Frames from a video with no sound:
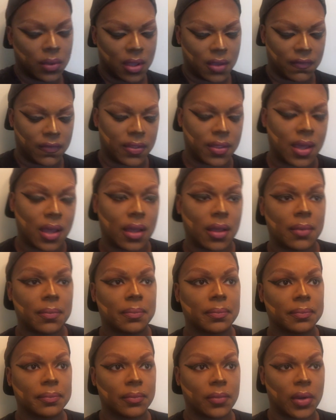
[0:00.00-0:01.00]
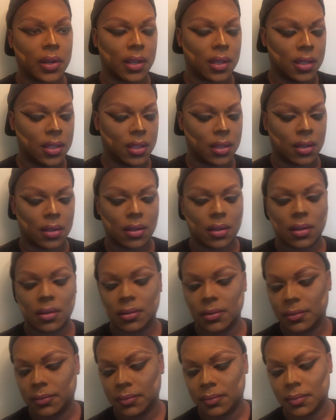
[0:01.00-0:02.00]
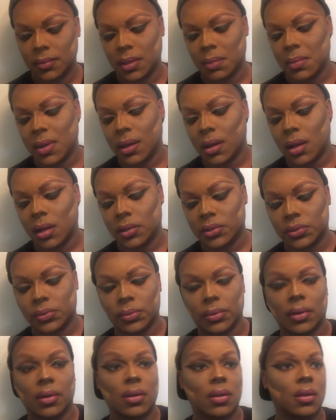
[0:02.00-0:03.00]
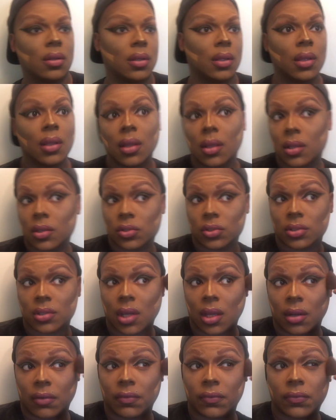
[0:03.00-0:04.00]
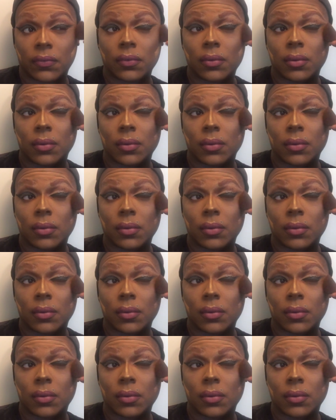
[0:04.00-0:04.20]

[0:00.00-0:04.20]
have that right here. Get my contour. Just kind of